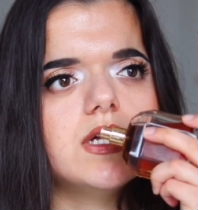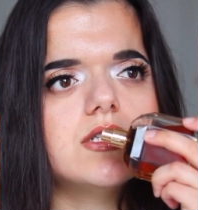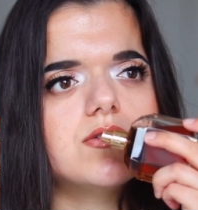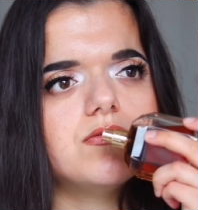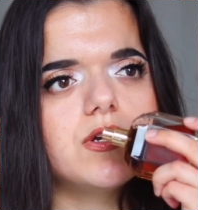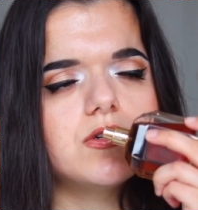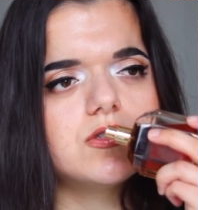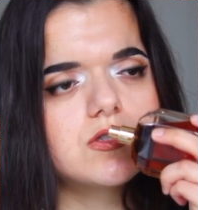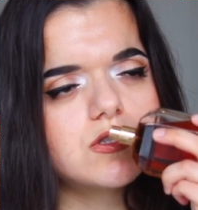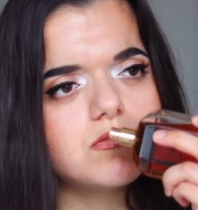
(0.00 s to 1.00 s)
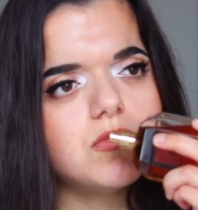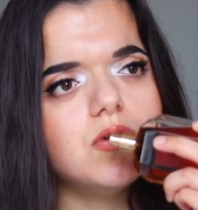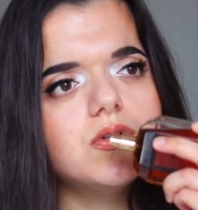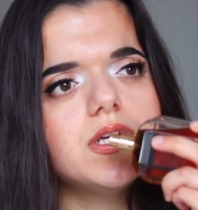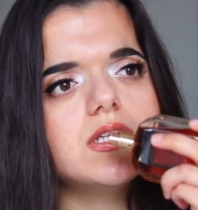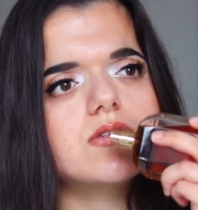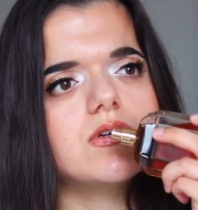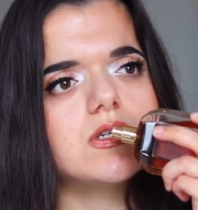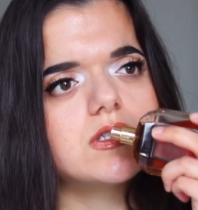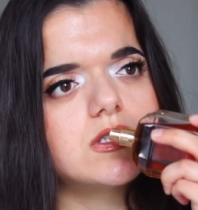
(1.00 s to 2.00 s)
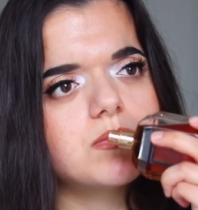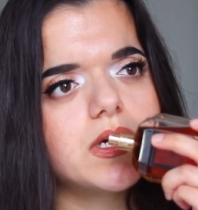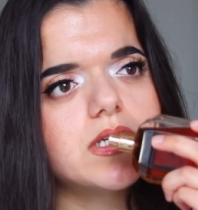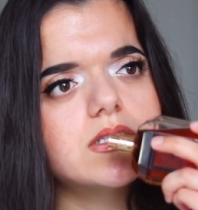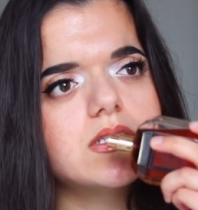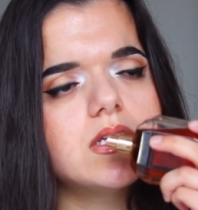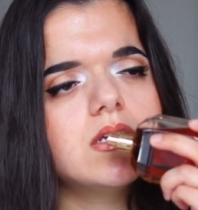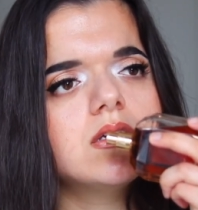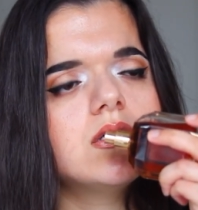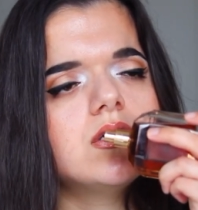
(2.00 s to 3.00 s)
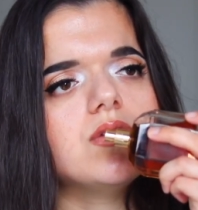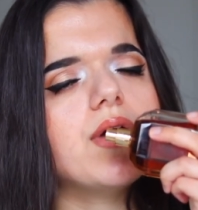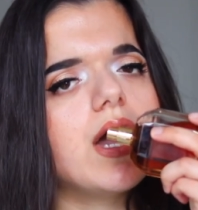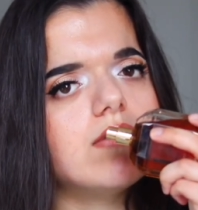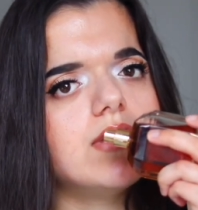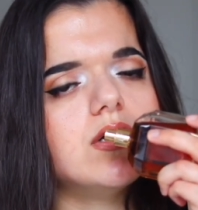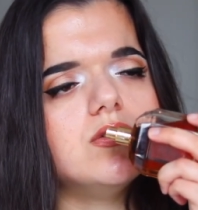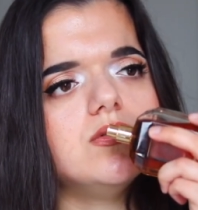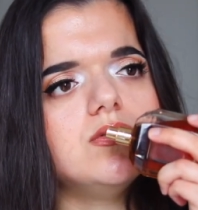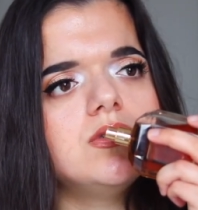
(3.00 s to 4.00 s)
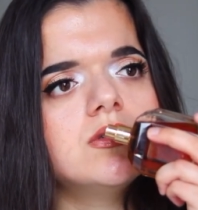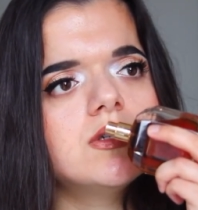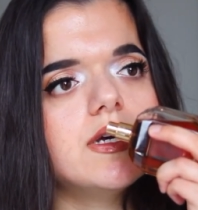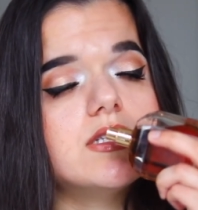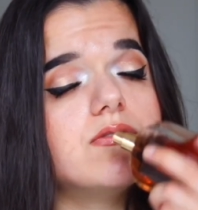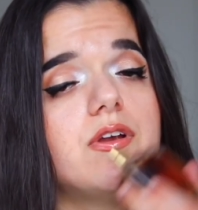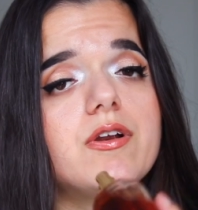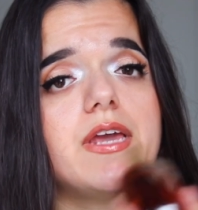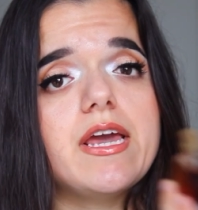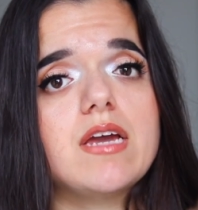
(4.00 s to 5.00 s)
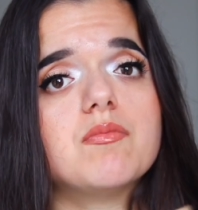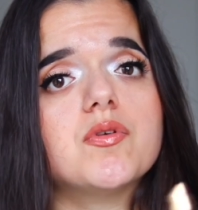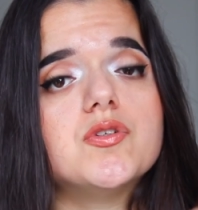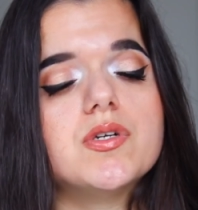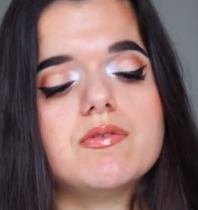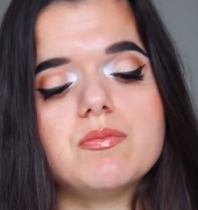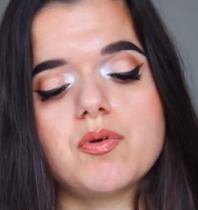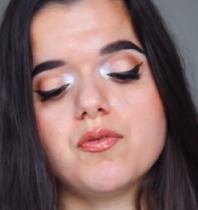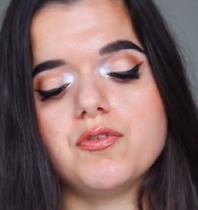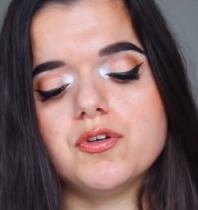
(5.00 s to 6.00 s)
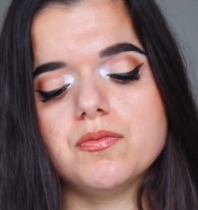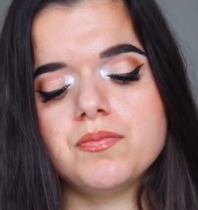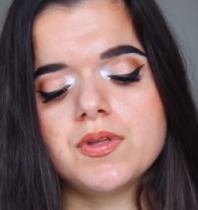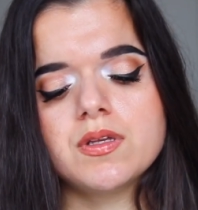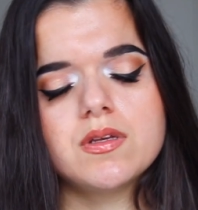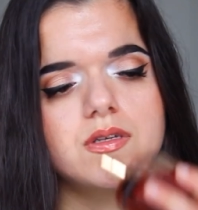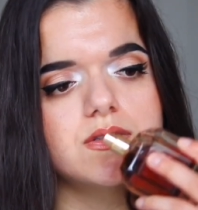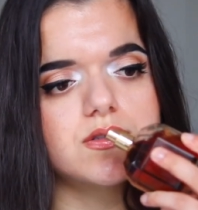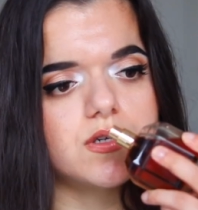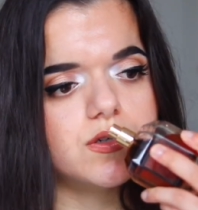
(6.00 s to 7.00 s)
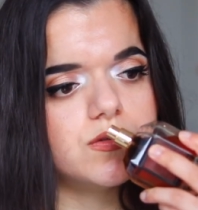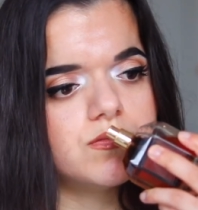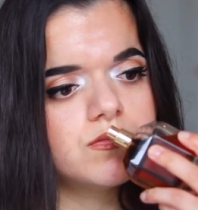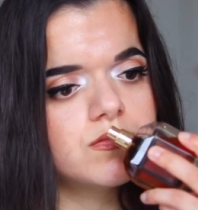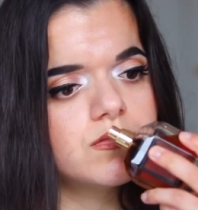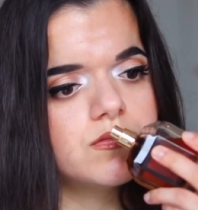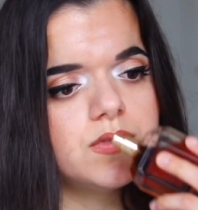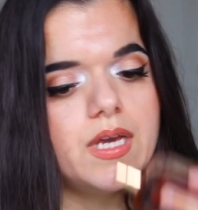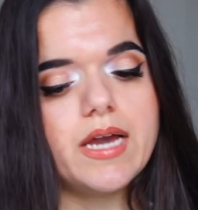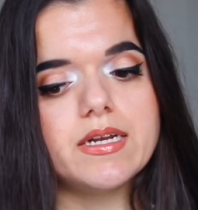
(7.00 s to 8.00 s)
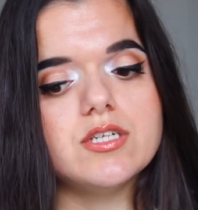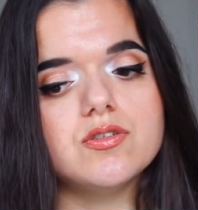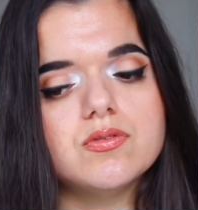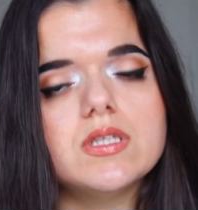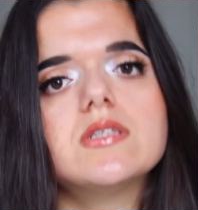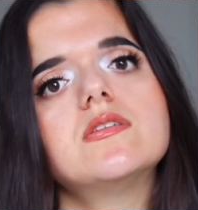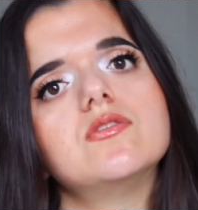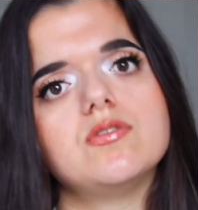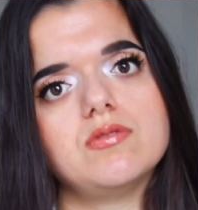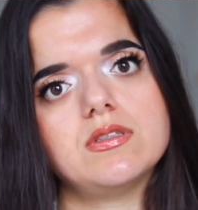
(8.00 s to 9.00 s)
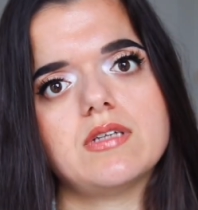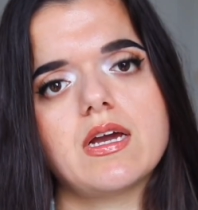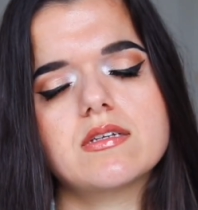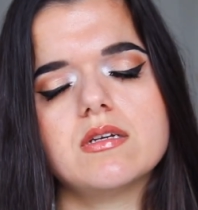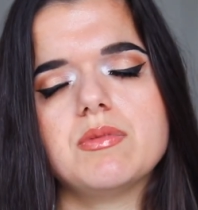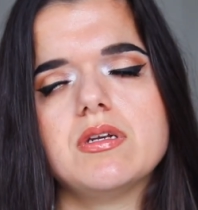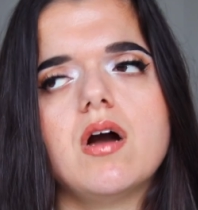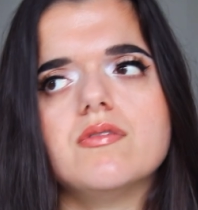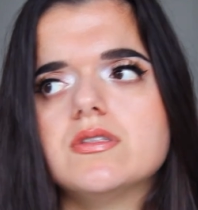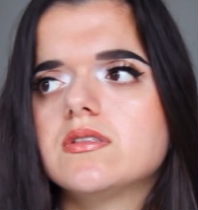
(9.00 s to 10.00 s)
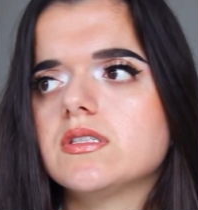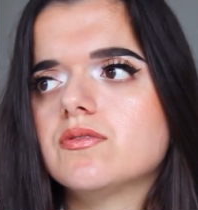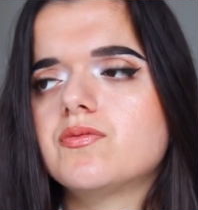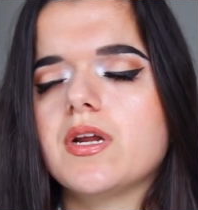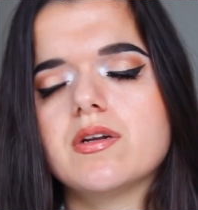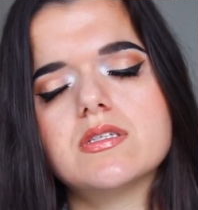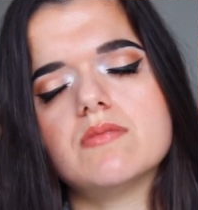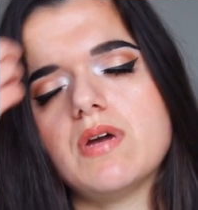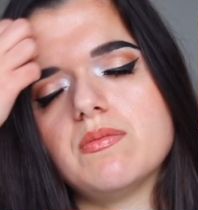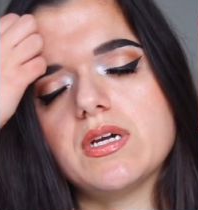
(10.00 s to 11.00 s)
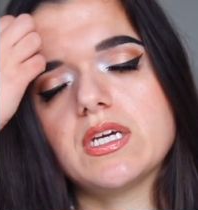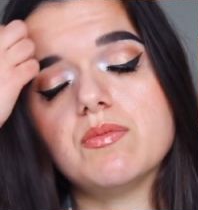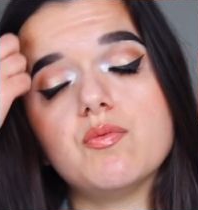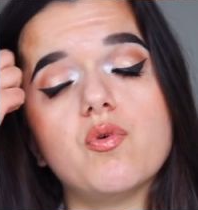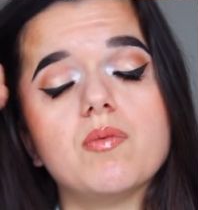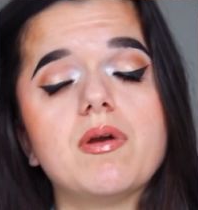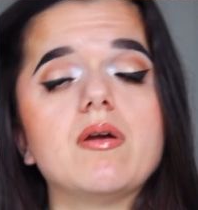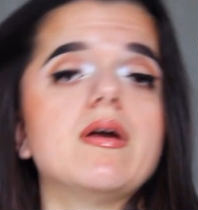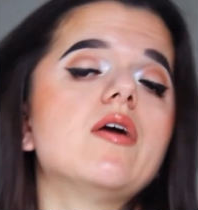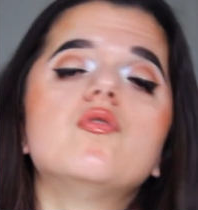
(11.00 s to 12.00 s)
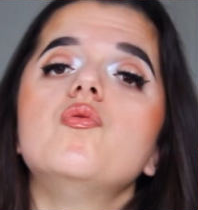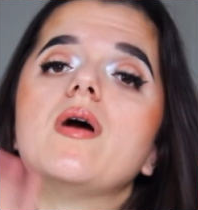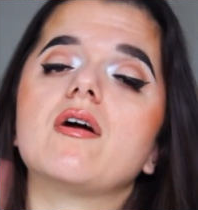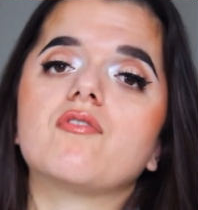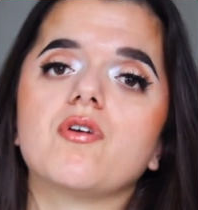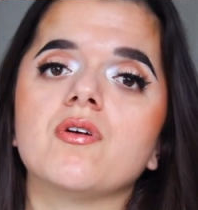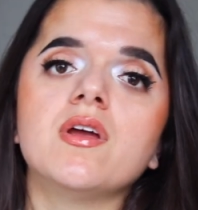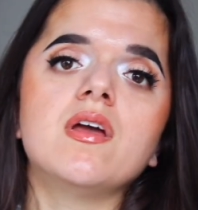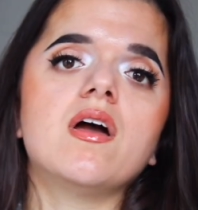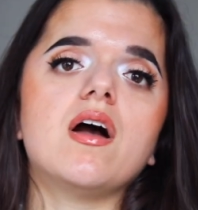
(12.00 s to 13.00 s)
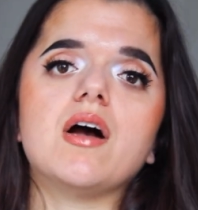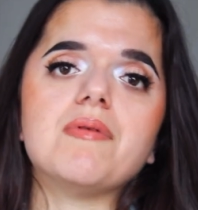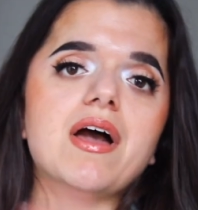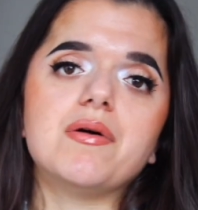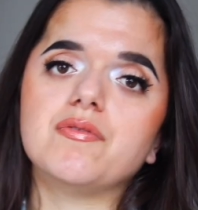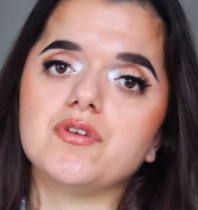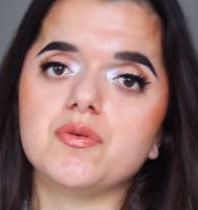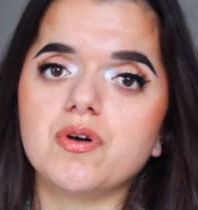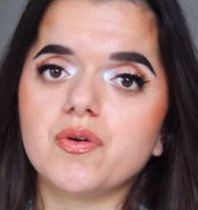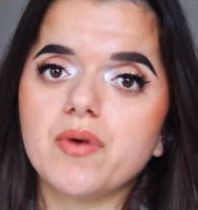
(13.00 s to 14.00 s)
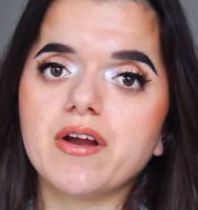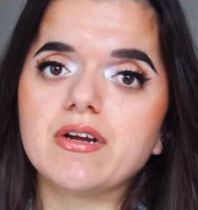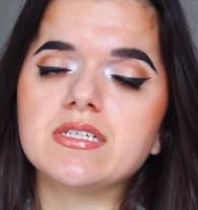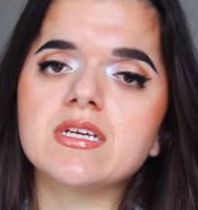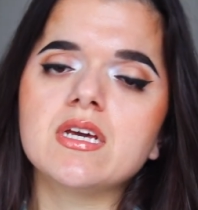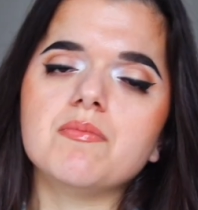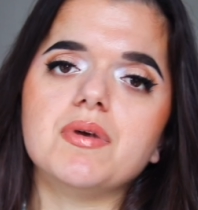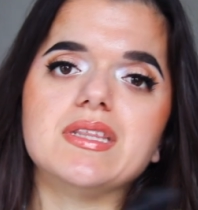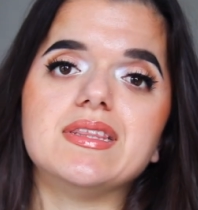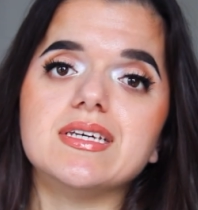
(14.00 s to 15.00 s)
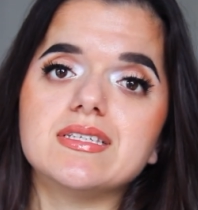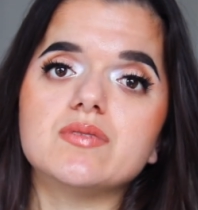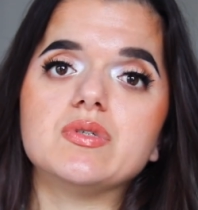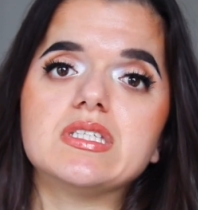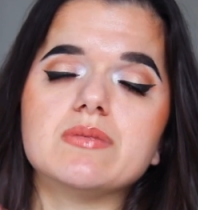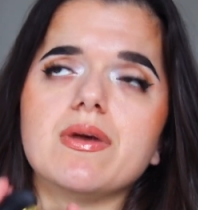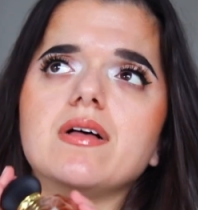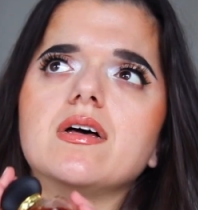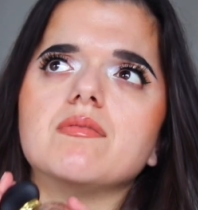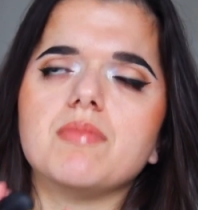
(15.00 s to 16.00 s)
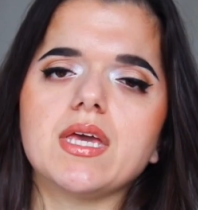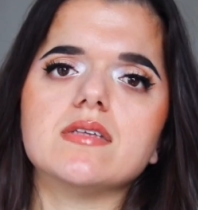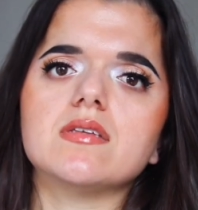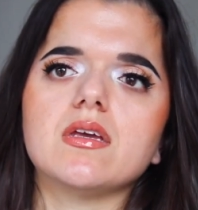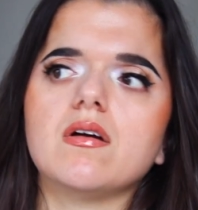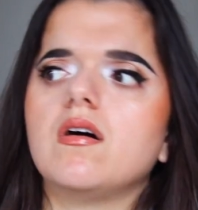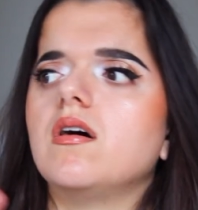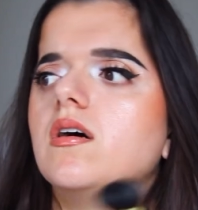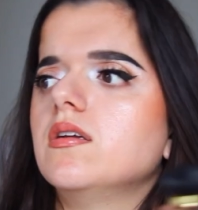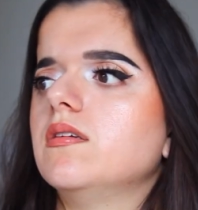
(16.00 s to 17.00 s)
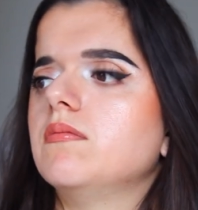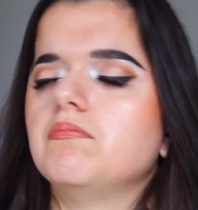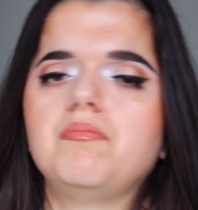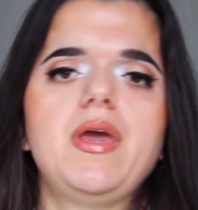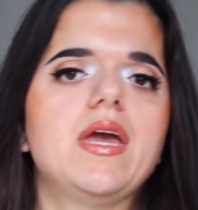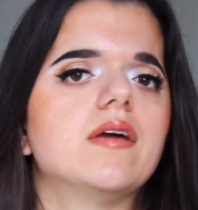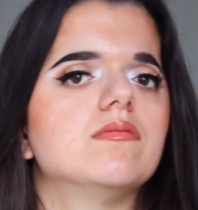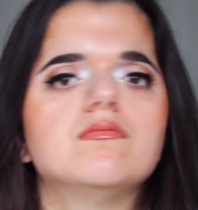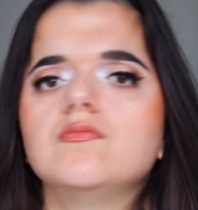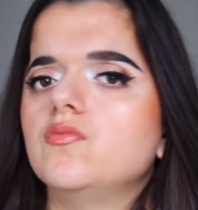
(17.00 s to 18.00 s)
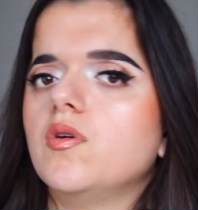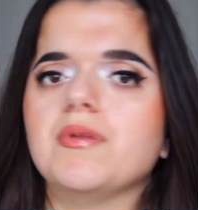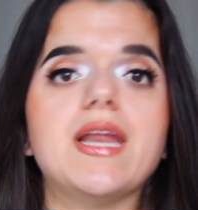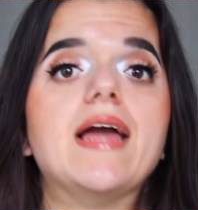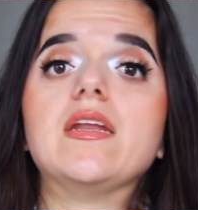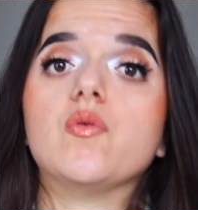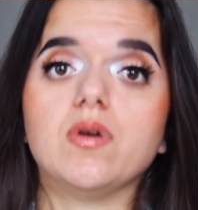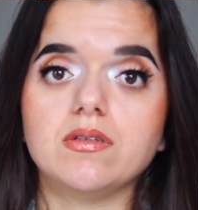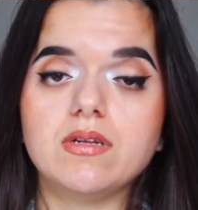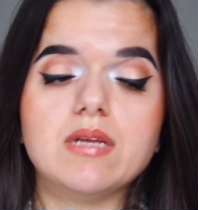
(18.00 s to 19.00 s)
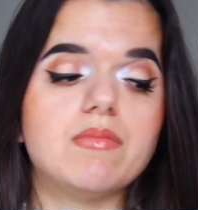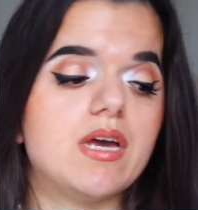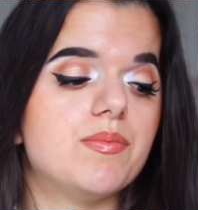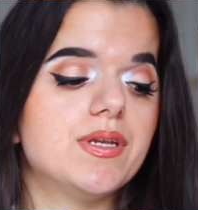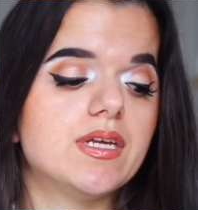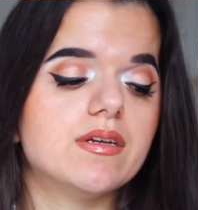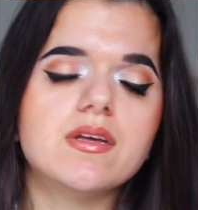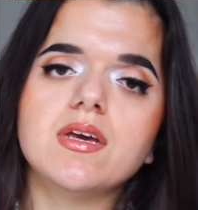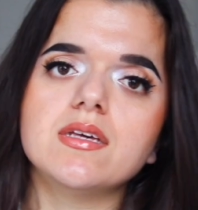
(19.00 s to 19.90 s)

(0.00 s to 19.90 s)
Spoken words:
It's very smoky, it's very spicy. You have that oud. It's a very amber-driven perfume. So yeah, and I do think this is unisex. I mean, obviously, fragrance in my mind can be worn by whoever, however you want to wear it, but this would smell amazing on man, woman, anyone, in my opinion.